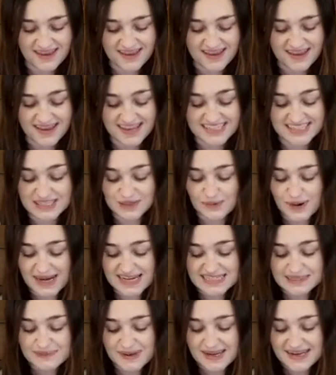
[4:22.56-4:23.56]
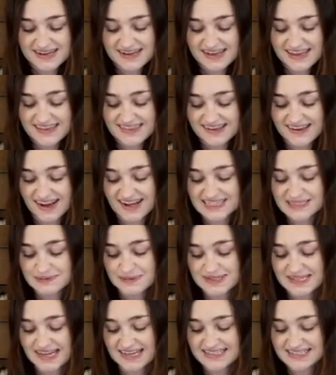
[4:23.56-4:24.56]
As the wise men in the
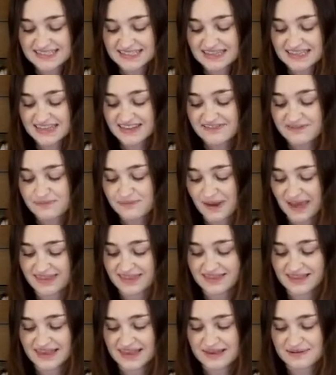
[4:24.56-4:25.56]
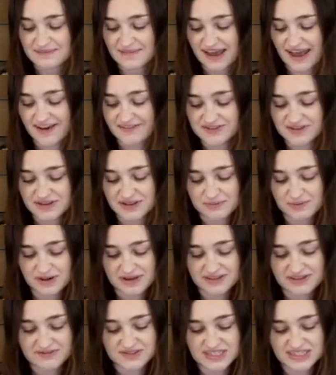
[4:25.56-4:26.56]
gospel text leave Bethlehem after the
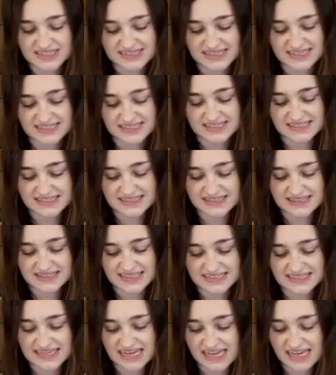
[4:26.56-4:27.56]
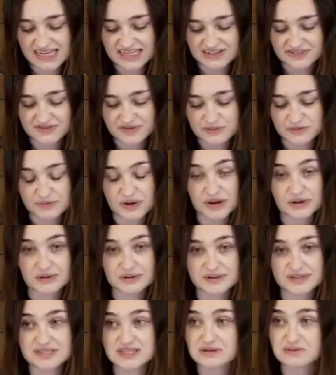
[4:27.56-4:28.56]
birth of Jesus, they take a different
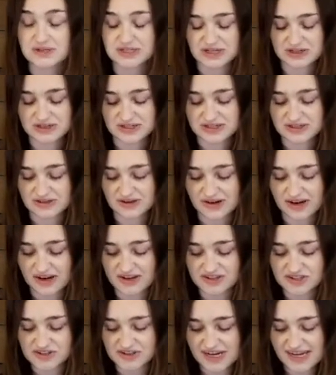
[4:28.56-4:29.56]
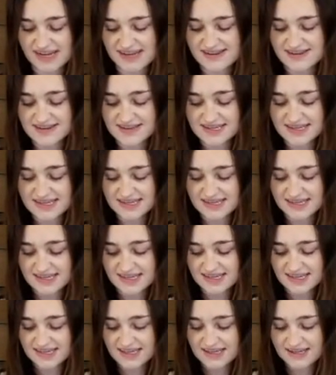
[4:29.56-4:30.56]
road to return to their country.
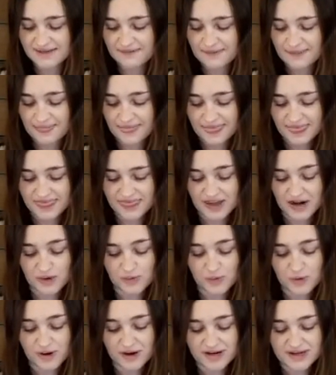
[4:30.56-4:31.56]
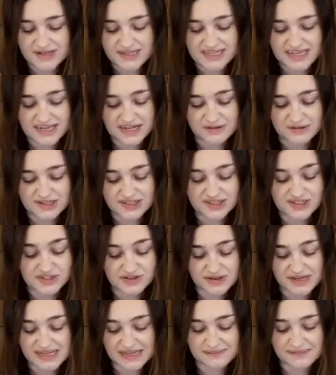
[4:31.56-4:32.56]
They are warned in a
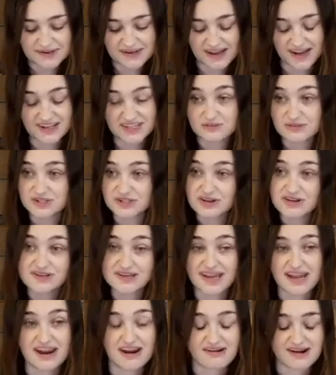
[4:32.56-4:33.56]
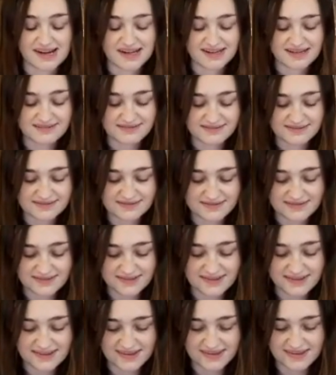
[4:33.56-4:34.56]
dream not to return to Herod.
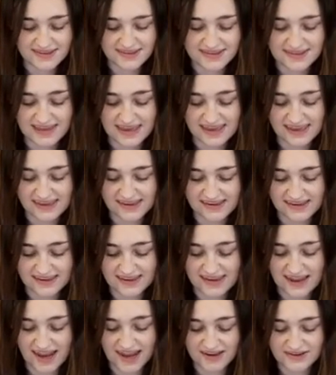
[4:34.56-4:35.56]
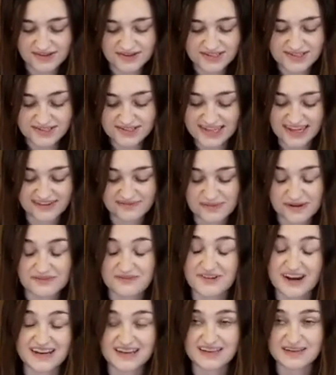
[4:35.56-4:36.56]
They had to have
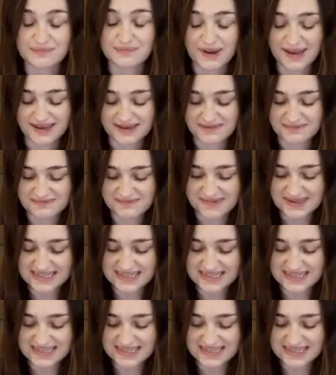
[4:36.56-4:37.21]
been frightened by him.